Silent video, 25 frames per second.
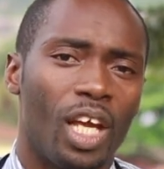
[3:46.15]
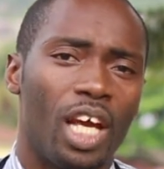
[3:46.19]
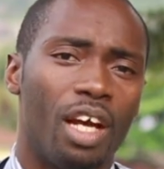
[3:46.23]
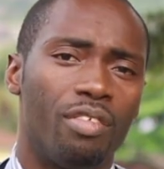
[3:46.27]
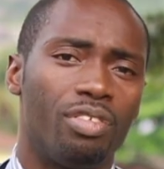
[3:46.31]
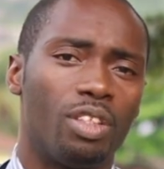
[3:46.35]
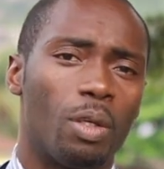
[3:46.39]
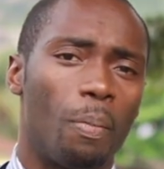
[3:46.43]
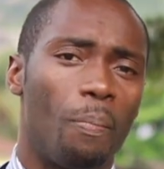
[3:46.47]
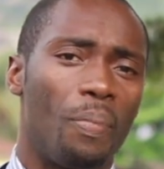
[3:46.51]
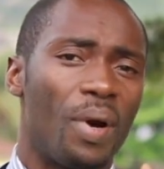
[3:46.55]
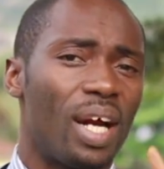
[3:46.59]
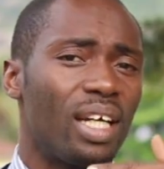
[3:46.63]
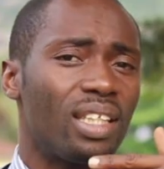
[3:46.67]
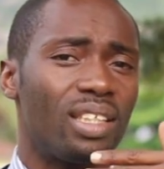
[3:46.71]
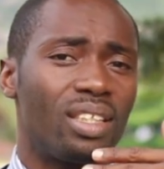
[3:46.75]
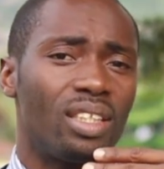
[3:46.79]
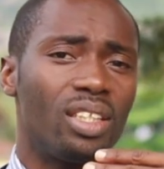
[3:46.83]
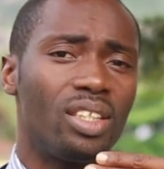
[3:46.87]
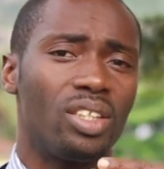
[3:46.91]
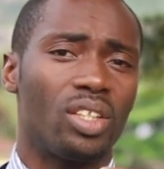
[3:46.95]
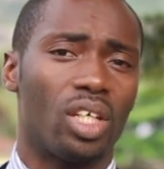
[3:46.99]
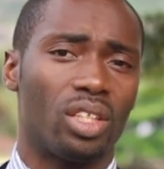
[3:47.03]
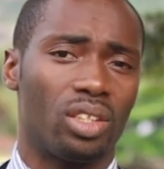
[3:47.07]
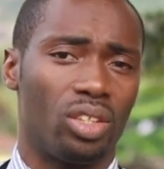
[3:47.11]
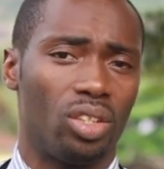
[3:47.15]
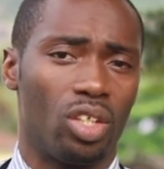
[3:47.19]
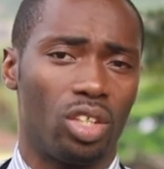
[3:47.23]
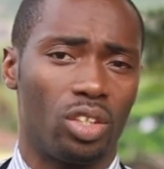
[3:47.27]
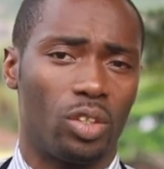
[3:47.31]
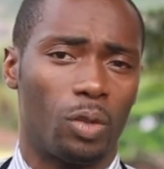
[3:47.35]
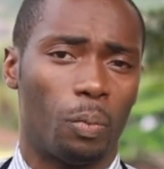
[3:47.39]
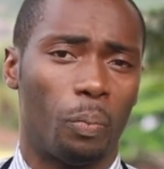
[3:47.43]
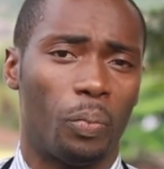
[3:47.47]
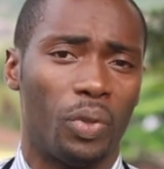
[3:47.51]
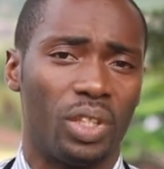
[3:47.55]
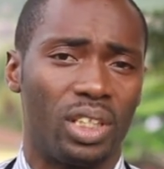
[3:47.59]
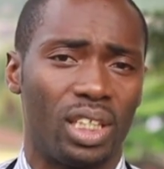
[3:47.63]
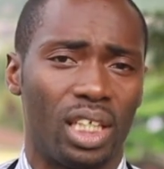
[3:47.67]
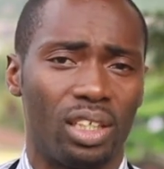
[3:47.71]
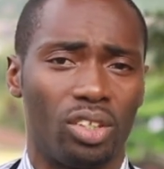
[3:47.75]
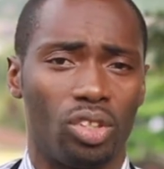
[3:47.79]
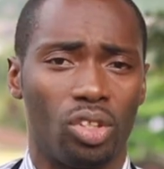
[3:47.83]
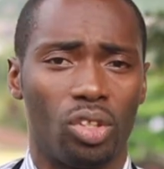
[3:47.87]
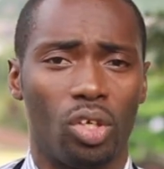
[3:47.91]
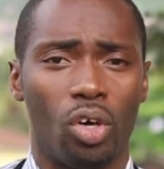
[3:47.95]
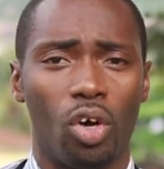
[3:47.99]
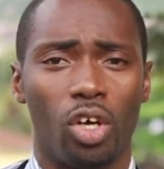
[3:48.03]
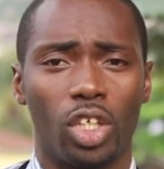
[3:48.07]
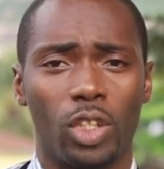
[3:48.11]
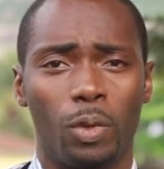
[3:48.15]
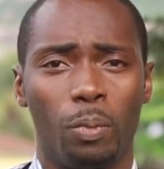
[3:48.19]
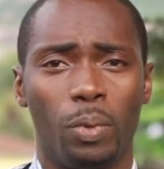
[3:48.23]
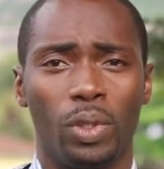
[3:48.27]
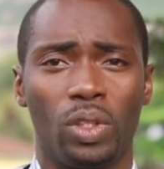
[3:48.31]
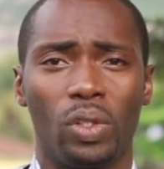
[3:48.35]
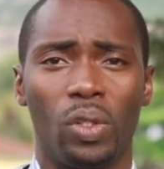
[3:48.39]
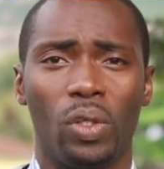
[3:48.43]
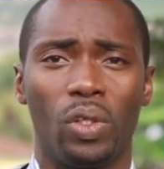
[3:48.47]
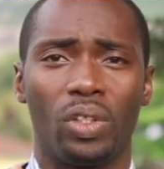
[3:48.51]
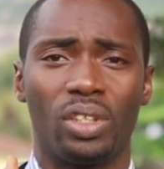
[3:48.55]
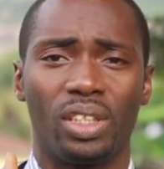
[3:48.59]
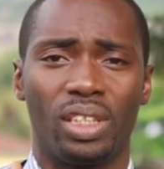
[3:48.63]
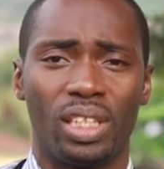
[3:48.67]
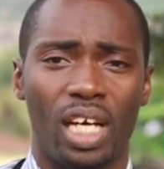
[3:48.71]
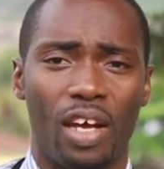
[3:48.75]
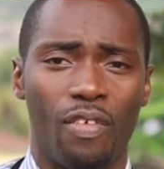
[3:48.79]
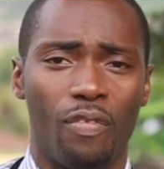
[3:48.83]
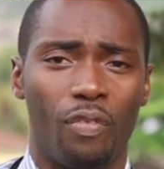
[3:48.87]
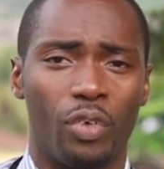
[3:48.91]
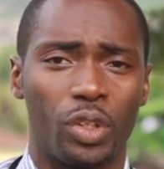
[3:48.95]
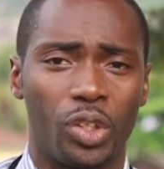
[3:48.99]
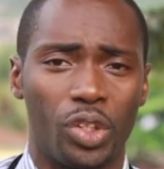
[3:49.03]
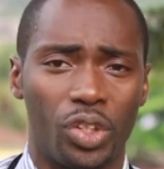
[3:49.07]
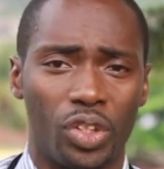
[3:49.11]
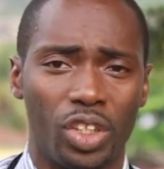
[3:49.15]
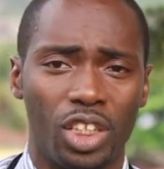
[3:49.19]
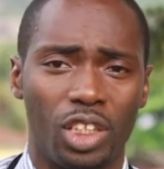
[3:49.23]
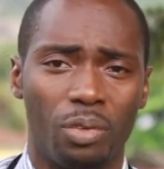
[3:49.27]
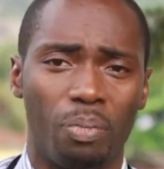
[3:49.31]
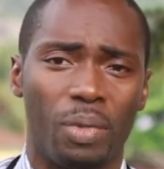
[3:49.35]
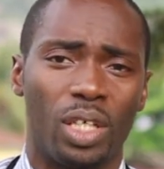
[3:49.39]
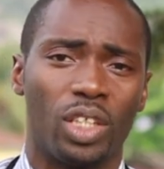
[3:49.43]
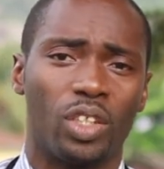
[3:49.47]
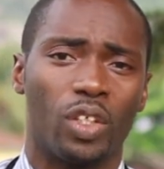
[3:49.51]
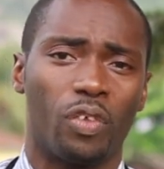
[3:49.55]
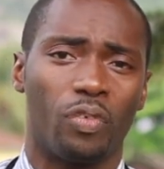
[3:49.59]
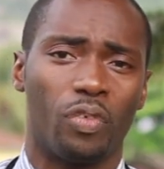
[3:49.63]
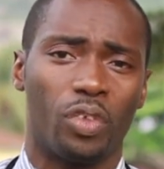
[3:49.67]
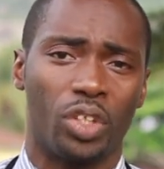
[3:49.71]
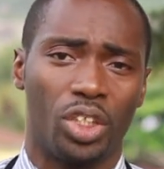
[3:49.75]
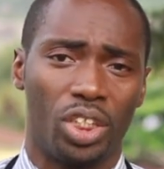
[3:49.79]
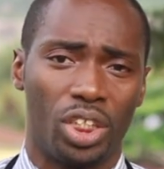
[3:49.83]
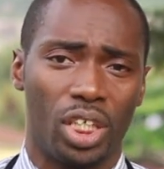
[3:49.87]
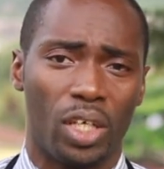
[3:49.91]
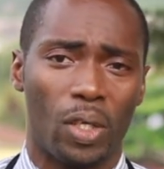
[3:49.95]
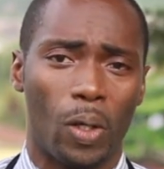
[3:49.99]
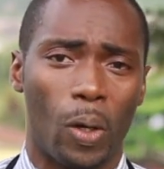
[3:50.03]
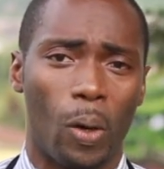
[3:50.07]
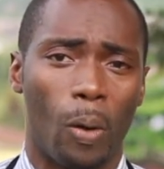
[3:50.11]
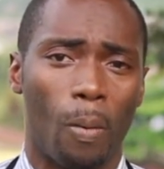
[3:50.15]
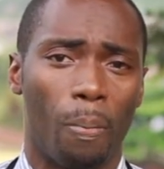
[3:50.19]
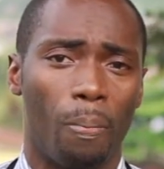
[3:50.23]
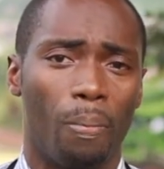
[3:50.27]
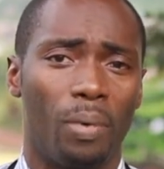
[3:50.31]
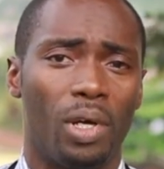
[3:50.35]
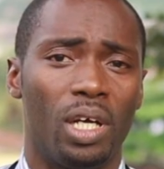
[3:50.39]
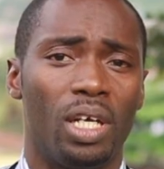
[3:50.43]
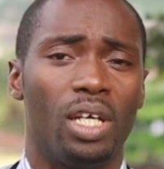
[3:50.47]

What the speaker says: If the person does not present to the hospital on time for treatment or for checkup,